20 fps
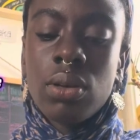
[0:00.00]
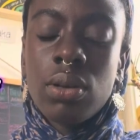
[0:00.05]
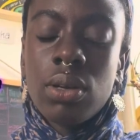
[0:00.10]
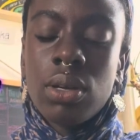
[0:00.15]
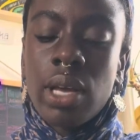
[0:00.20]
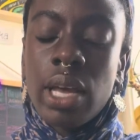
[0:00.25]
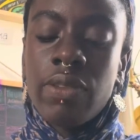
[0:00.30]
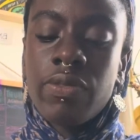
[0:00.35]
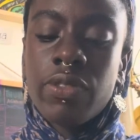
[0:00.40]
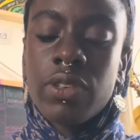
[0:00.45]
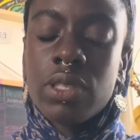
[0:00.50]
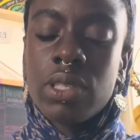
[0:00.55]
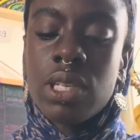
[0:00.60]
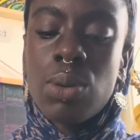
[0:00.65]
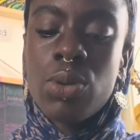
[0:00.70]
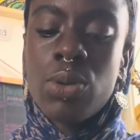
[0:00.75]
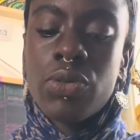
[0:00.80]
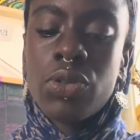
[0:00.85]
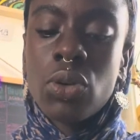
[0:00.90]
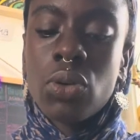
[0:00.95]
And for
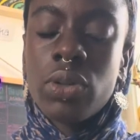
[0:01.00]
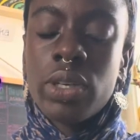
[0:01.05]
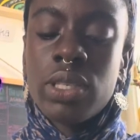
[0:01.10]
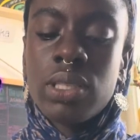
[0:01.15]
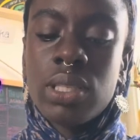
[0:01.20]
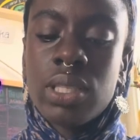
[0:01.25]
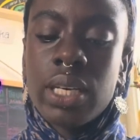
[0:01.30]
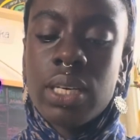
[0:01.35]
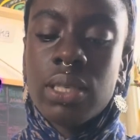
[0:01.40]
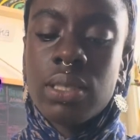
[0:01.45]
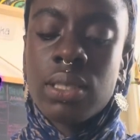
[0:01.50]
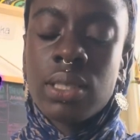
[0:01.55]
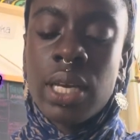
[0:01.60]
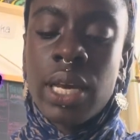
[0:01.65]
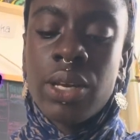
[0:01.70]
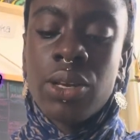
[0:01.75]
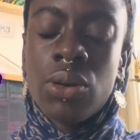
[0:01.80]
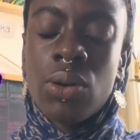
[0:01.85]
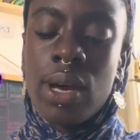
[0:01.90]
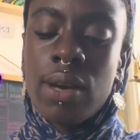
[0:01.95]
some of you, there's things that
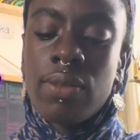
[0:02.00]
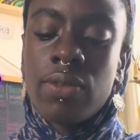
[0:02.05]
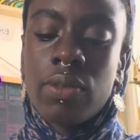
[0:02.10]
you have